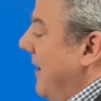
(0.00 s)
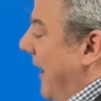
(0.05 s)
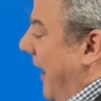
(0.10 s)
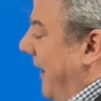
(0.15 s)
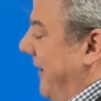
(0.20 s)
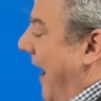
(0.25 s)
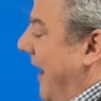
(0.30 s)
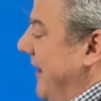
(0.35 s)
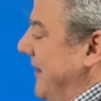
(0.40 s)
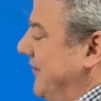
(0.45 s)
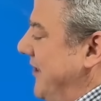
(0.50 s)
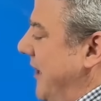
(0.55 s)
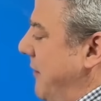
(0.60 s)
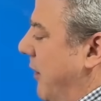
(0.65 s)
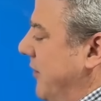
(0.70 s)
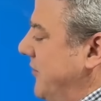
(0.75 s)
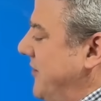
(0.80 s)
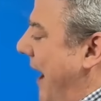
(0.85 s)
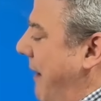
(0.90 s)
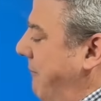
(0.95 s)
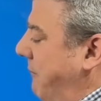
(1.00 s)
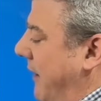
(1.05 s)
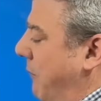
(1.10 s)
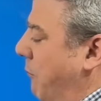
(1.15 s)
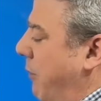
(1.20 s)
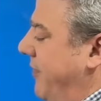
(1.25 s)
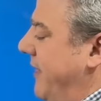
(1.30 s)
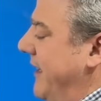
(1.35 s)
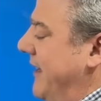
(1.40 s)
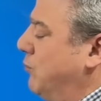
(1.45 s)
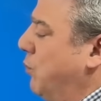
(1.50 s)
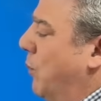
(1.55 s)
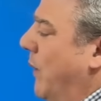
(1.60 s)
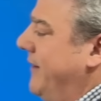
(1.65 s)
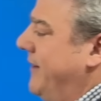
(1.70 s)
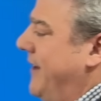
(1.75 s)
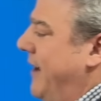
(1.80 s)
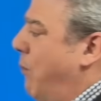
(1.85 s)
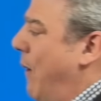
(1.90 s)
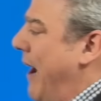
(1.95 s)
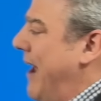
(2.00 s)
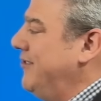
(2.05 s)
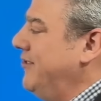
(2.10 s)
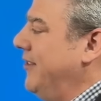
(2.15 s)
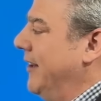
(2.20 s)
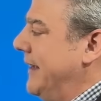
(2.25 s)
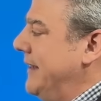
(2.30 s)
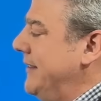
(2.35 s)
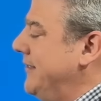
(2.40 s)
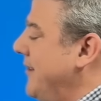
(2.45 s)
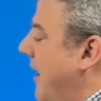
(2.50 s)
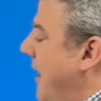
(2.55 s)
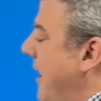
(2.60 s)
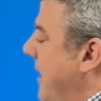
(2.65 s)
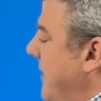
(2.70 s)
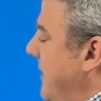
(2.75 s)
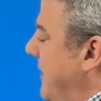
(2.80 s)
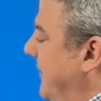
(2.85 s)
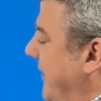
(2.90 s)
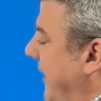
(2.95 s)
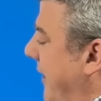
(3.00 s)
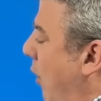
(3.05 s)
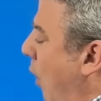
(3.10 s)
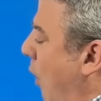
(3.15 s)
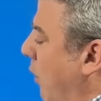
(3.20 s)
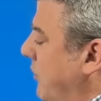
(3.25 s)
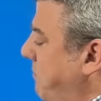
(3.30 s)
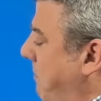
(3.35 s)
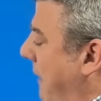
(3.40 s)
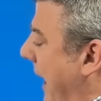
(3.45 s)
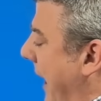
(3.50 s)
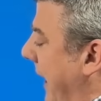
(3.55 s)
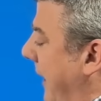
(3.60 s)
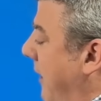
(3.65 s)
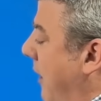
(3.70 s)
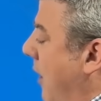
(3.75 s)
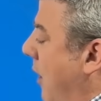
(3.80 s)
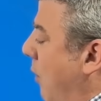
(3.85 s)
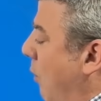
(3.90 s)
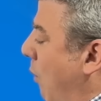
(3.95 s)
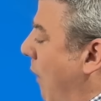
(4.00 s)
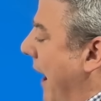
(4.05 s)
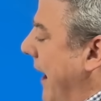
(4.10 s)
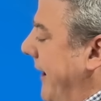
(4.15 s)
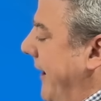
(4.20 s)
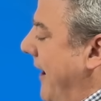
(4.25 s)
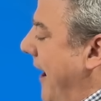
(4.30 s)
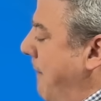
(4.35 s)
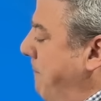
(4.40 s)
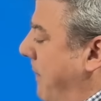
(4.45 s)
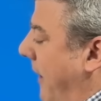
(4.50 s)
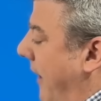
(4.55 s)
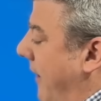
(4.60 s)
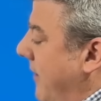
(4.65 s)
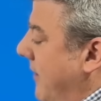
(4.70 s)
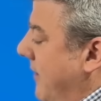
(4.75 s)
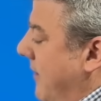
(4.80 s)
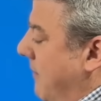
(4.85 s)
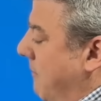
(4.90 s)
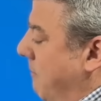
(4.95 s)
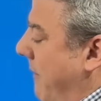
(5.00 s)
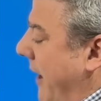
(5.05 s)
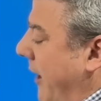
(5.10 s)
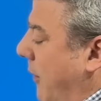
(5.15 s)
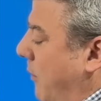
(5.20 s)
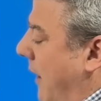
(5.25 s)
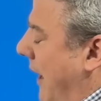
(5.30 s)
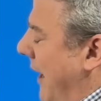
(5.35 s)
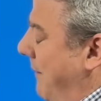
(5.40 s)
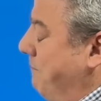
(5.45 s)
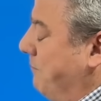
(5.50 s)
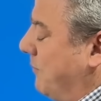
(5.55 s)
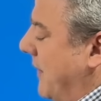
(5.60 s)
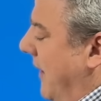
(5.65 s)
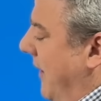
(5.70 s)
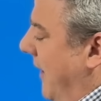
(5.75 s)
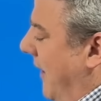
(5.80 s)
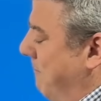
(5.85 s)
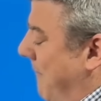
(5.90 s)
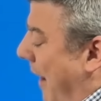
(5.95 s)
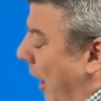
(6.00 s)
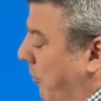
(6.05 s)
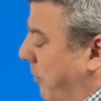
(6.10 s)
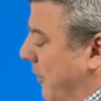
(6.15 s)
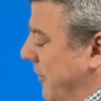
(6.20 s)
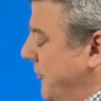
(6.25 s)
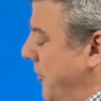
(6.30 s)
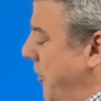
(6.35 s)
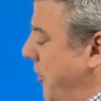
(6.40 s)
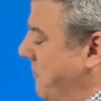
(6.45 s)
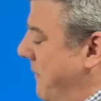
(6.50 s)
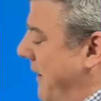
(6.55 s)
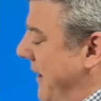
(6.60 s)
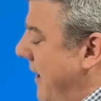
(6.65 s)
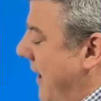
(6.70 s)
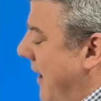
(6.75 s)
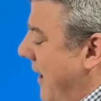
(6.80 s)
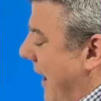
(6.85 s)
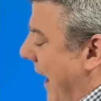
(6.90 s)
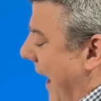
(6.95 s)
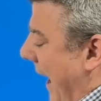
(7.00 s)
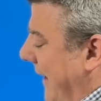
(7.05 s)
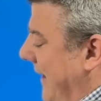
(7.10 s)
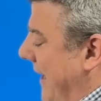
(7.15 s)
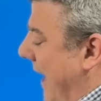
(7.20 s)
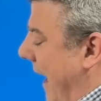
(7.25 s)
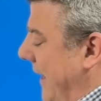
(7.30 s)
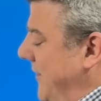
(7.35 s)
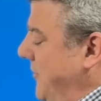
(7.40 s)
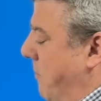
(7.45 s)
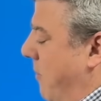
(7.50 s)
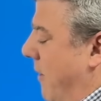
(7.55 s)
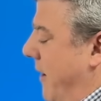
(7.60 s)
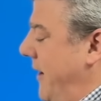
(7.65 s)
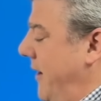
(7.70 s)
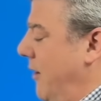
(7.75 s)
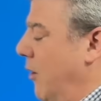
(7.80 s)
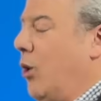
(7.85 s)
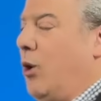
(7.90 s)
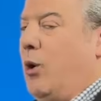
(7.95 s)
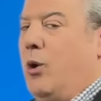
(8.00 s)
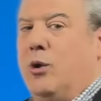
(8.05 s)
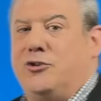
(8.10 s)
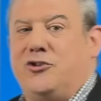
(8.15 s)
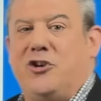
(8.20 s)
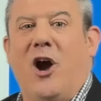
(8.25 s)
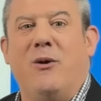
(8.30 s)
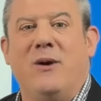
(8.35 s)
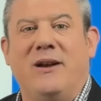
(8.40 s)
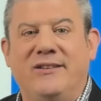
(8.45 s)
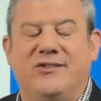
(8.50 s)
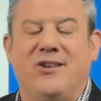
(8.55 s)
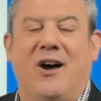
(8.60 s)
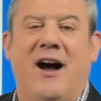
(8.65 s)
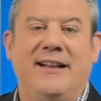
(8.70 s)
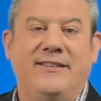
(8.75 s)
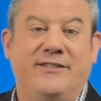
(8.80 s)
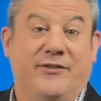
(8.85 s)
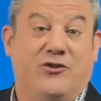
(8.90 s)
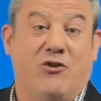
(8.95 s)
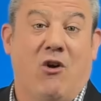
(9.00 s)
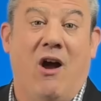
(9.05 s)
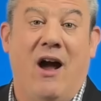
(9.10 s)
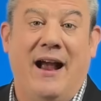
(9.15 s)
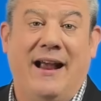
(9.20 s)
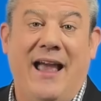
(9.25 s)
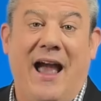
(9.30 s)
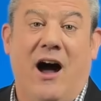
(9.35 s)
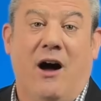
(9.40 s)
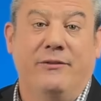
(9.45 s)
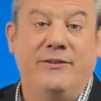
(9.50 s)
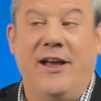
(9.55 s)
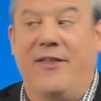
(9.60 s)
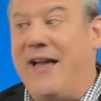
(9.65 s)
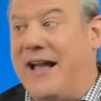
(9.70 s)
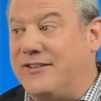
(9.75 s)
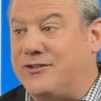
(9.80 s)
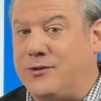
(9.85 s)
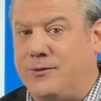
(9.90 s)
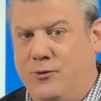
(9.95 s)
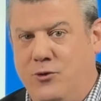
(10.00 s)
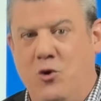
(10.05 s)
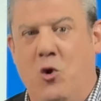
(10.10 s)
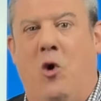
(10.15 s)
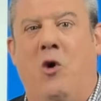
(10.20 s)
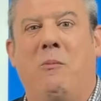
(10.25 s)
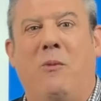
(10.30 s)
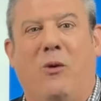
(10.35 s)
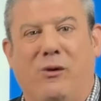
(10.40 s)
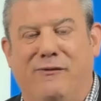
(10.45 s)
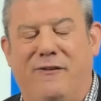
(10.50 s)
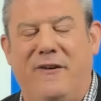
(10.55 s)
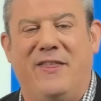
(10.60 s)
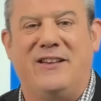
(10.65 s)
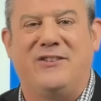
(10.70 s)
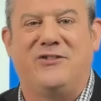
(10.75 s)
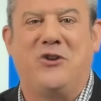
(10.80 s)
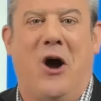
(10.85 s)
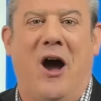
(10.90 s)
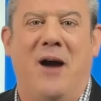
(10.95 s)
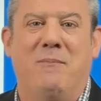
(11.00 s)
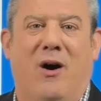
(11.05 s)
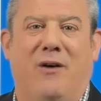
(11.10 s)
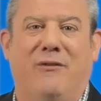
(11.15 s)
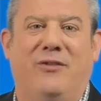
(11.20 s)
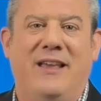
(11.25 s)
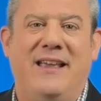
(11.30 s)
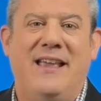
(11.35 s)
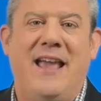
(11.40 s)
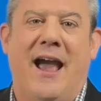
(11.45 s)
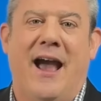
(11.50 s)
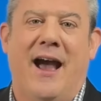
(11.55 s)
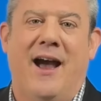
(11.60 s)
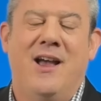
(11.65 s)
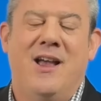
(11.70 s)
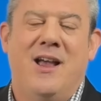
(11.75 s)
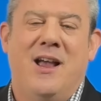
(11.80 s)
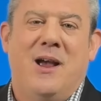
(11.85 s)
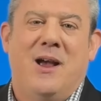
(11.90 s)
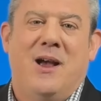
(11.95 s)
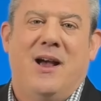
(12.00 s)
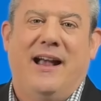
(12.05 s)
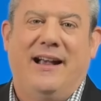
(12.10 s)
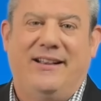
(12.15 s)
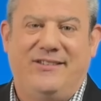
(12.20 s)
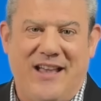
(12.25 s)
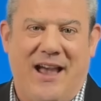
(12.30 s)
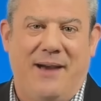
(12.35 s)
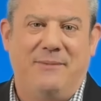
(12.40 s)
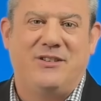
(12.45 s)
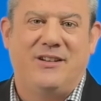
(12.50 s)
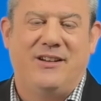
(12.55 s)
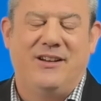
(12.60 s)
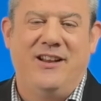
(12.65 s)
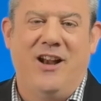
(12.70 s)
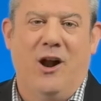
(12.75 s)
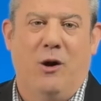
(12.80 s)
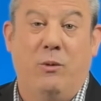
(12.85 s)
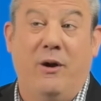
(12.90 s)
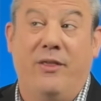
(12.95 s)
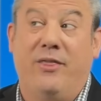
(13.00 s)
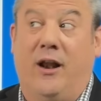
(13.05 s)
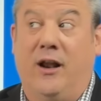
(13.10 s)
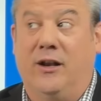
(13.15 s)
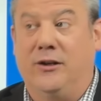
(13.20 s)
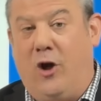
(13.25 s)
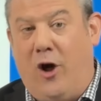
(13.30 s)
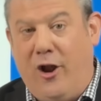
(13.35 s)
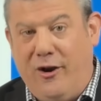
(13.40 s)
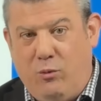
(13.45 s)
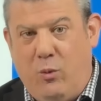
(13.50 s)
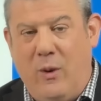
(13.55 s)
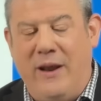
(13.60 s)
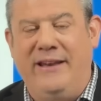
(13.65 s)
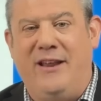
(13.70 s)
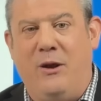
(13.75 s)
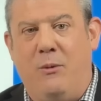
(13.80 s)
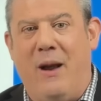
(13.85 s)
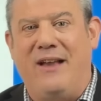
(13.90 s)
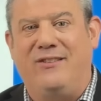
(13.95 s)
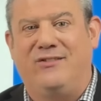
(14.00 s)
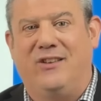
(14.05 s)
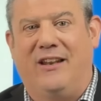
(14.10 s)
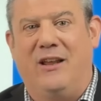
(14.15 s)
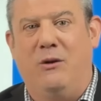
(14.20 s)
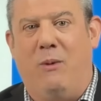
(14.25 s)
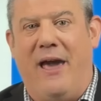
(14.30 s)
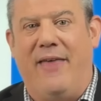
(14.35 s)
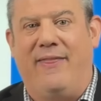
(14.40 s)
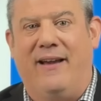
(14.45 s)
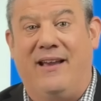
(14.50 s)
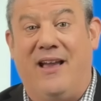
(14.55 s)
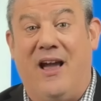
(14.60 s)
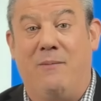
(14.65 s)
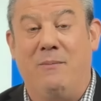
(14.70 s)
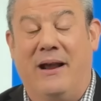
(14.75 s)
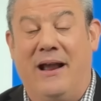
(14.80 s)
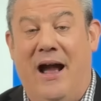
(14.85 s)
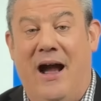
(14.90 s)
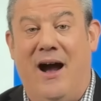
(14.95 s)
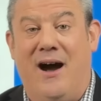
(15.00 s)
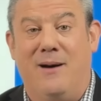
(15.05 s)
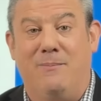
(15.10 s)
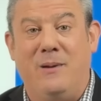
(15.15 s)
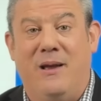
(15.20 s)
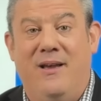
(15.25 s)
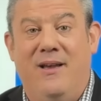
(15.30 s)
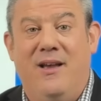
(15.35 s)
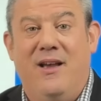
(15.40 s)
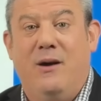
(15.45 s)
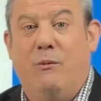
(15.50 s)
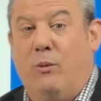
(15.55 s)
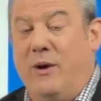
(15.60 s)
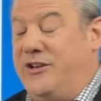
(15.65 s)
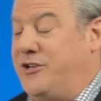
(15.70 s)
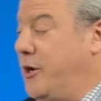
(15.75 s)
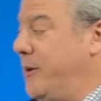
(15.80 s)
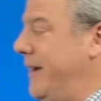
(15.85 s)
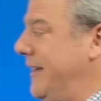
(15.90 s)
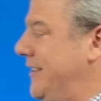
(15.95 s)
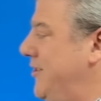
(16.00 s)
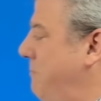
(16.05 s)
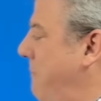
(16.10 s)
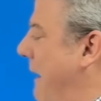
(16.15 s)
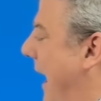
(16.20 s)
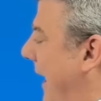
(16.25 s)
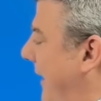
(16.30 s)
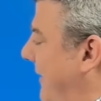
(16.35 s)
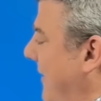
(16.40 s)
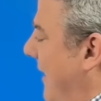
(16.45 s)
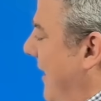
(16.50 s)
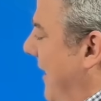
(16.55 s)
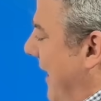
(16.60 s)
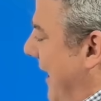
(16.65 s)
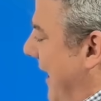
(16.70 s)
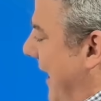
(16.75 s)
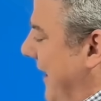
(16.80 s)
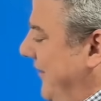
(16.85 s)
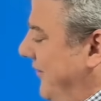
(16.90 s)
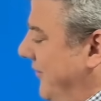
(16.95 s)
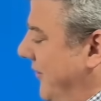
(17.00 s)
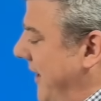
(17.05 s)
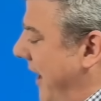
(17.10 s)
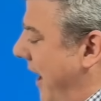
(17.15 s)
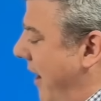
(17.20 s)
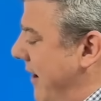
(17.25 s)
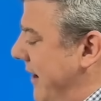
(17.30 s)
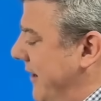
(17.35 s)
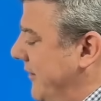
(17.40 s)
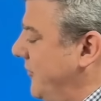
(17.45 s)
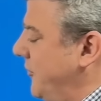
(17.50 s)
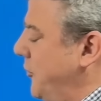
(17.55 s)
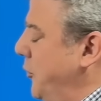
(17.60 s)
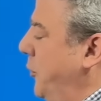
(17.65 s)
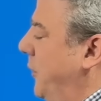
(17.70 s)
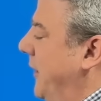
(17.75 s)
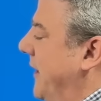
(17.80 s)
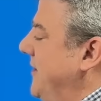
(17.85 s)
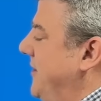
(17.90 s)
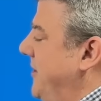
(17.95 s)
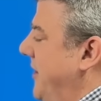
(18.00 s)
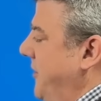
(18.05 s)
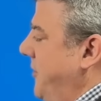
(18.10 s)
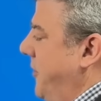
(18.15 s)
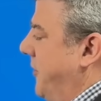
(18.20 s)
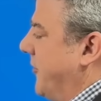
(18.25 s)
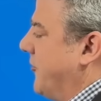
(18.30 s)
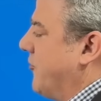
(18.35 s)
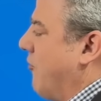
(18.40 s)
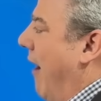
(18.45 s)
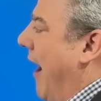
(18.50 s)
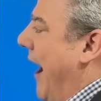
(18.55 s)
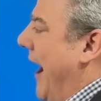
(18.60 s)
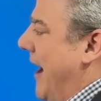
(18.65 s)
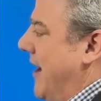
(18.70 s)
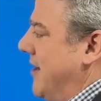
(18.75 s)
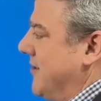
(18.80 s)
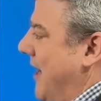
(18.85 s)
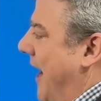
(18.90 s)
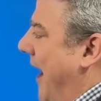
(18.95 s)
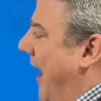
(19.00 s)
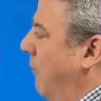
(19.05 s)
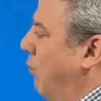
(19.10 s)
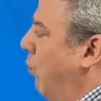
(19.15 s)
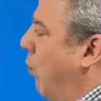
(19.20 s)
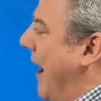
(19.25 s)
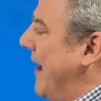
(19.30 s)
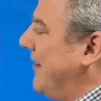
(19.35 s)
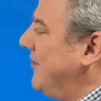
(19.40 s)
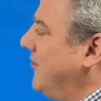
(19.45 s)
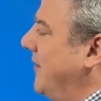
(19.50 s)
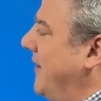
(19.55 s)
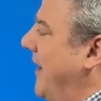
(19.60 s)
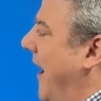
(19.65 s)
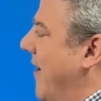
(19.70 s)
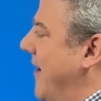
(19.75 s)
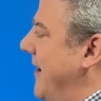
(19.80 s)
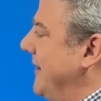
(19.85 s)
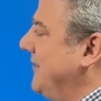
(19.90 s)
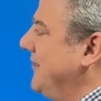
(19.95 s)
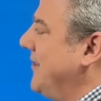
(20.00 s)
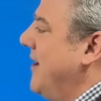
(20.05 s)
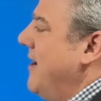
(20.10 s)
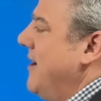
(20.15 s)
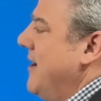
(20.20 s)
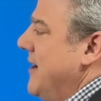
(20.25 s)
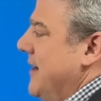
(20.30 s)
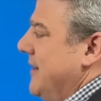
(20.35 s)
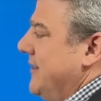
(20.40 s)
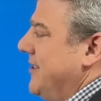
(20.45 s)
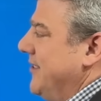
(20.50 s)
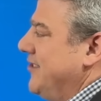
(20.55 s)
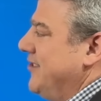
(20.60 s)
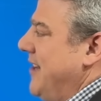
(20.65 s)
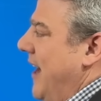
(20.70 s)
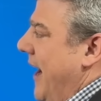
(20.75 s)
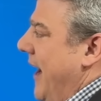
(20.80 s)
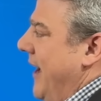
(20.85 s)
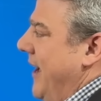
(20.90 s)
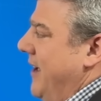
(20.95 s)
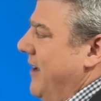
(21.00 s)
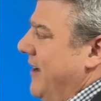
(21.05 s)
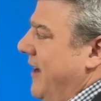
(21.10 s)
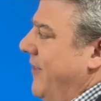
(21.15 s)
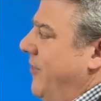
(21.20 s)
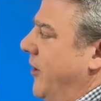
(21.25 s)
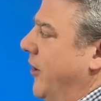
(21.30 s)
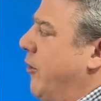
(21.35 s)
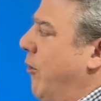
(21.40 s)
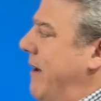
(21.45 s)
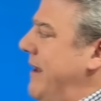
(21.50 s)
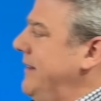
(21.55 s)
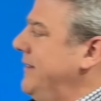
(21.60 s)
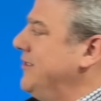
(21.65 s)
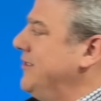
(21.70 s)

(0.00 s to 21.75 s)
And now you see what's happening with these windy westerlies. You see Hawke's Bay, Wairarapa, Marlborough, and Canterbury all showing signs of drying out. Now that's normal for this time of the year, except, you know, with a lot of windy westerly weather coming up, we do expect eastern areas to continue to dry out and western areas to stay in the green